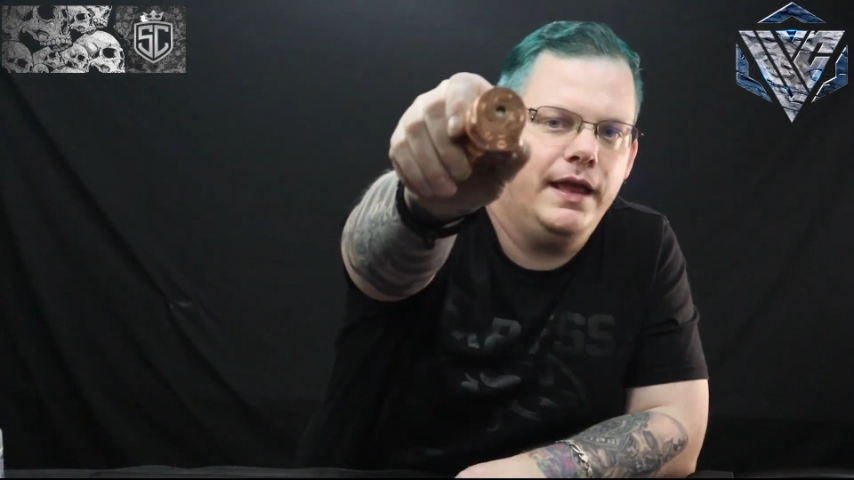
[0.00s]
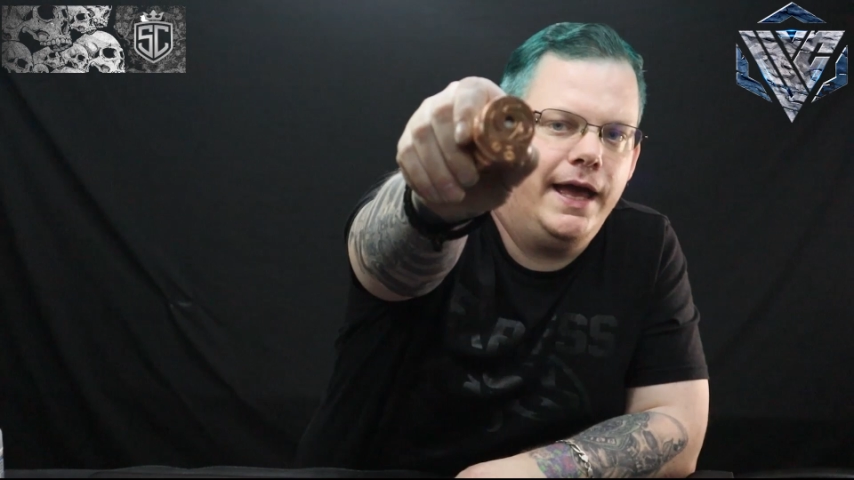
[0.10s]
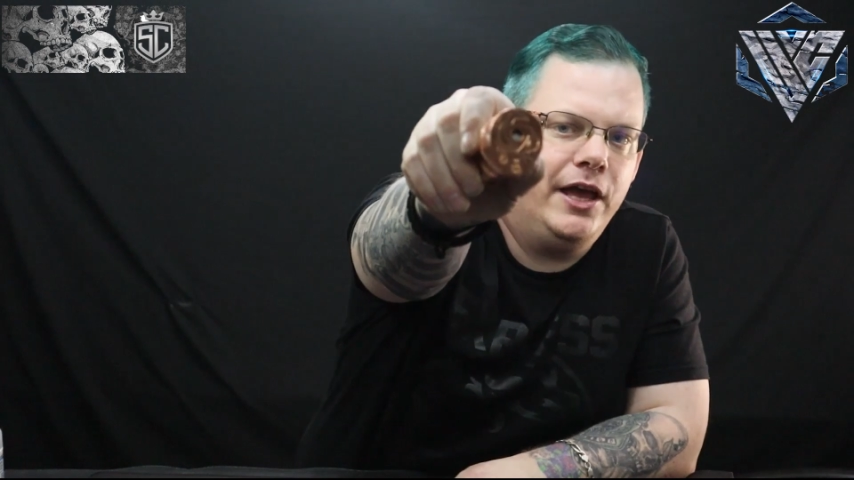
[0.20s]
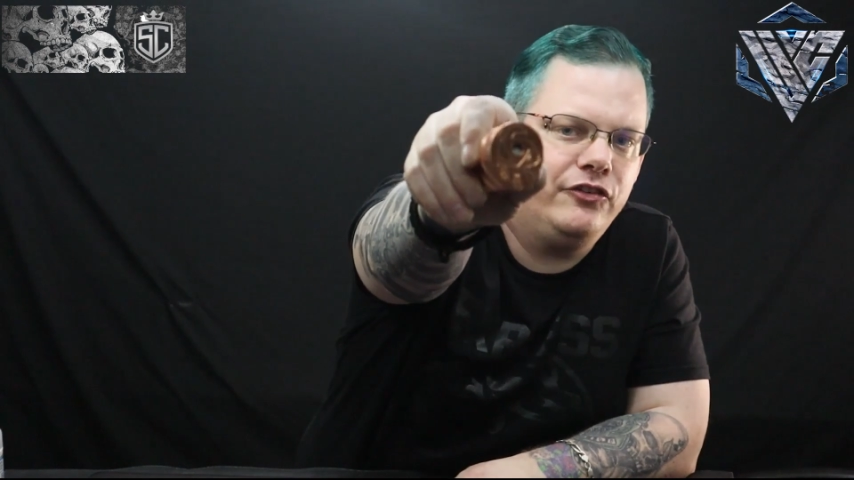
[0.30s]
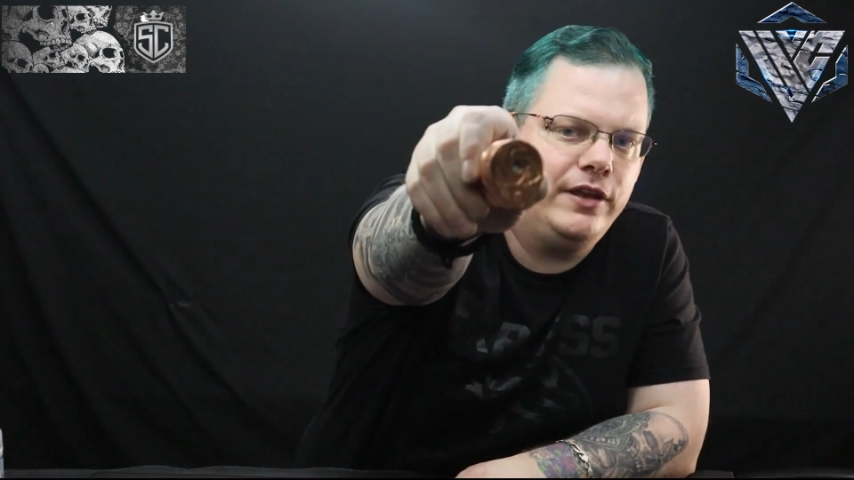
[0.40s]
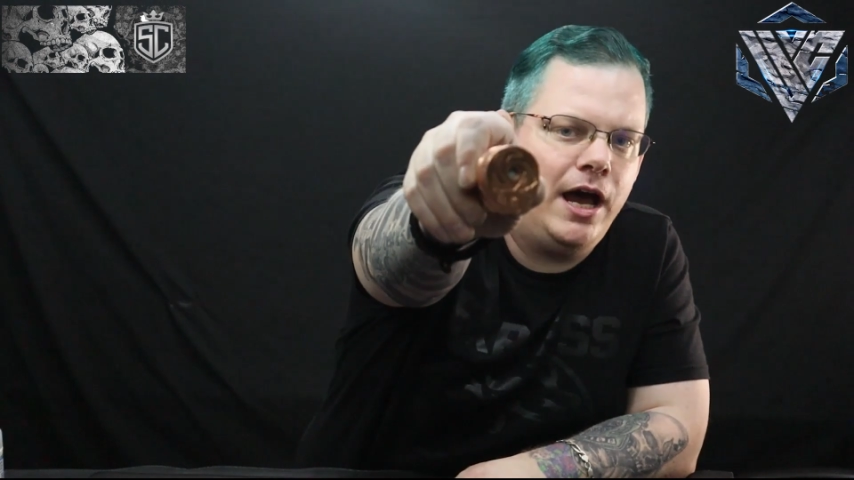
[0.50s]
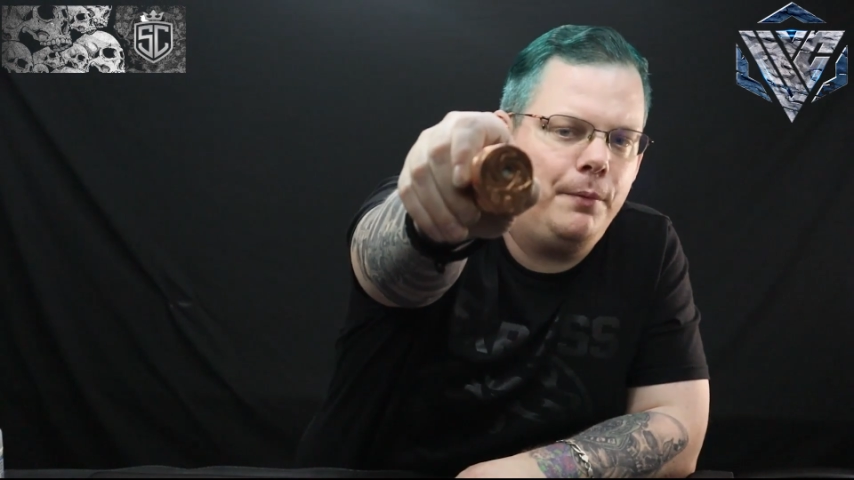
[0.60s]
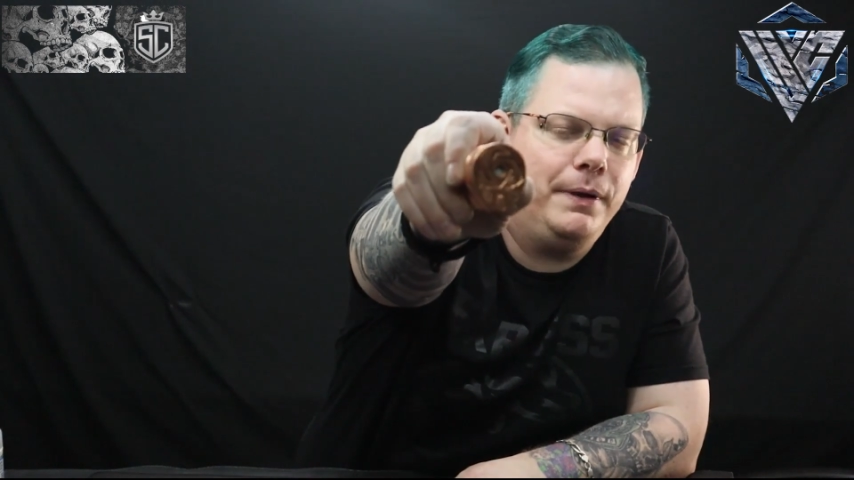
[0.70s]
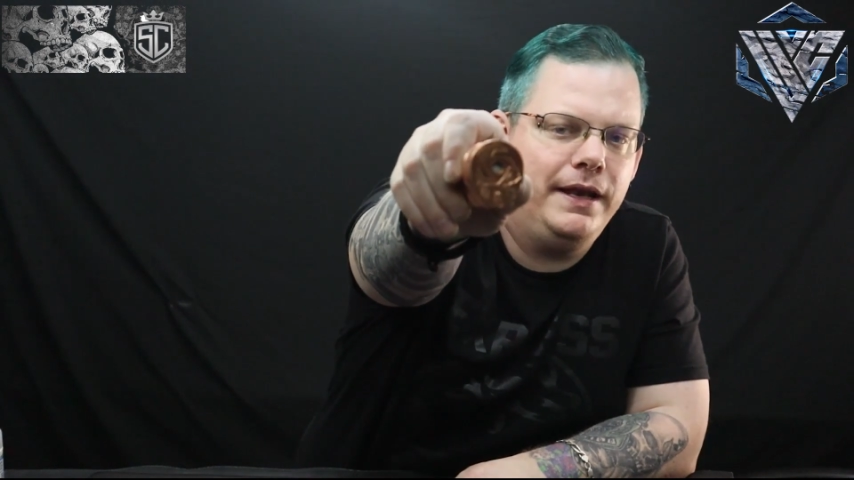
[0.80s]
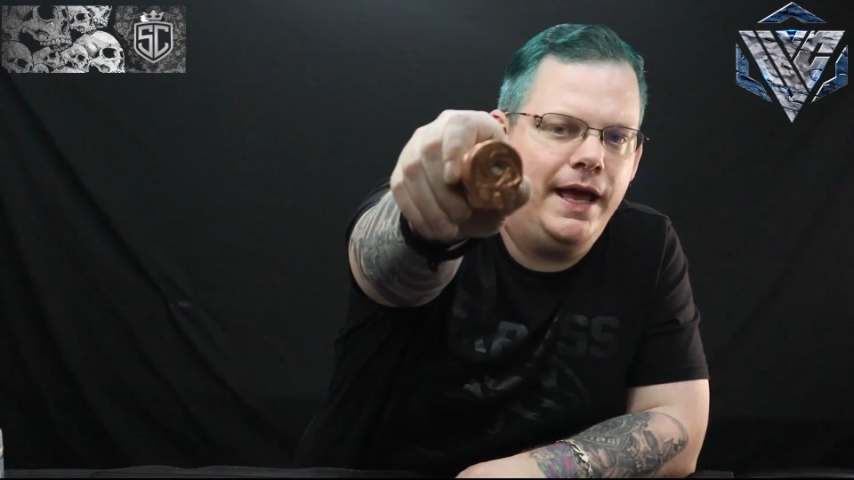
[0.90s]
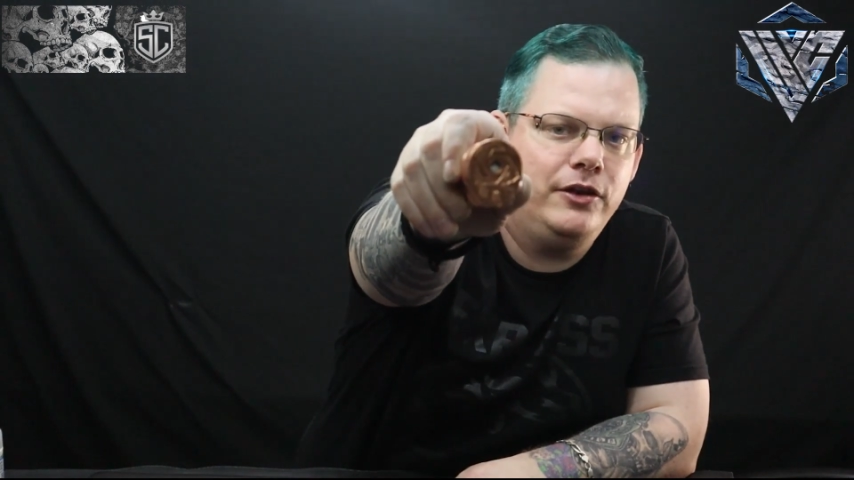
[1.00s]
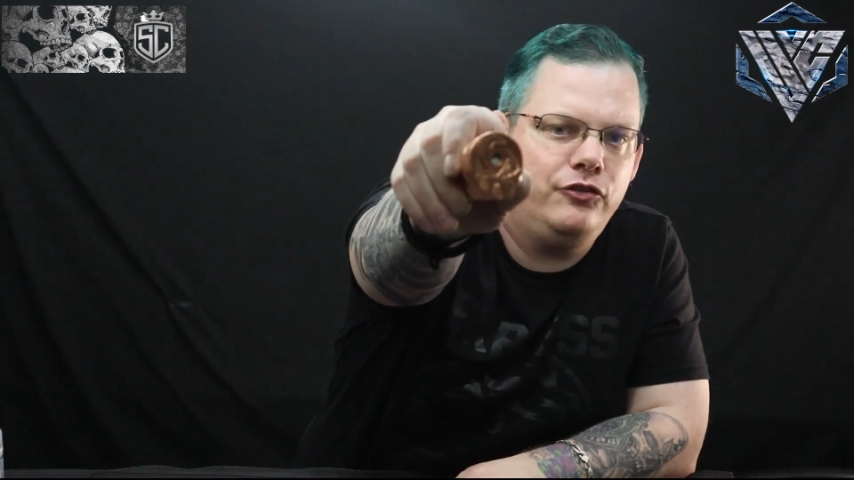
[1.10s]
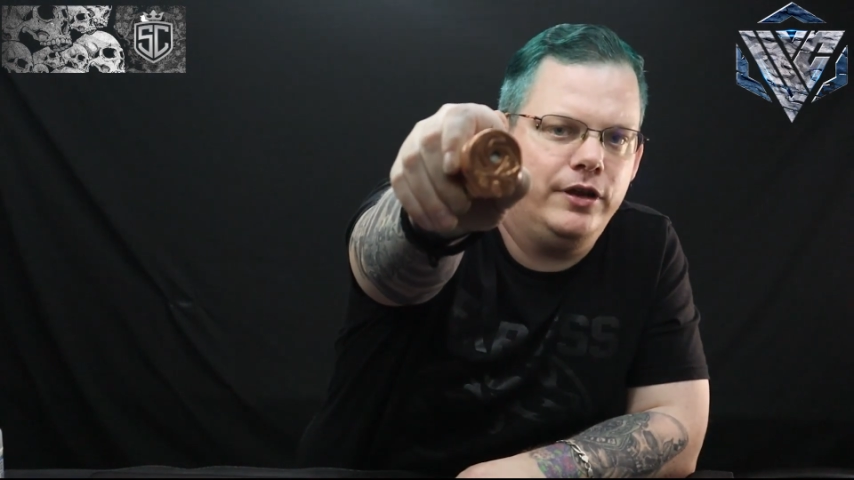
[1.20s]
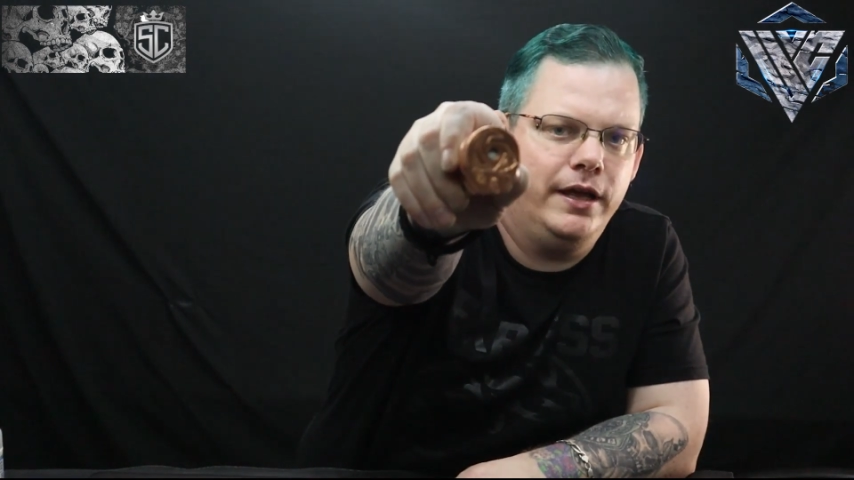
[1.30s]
has now been etched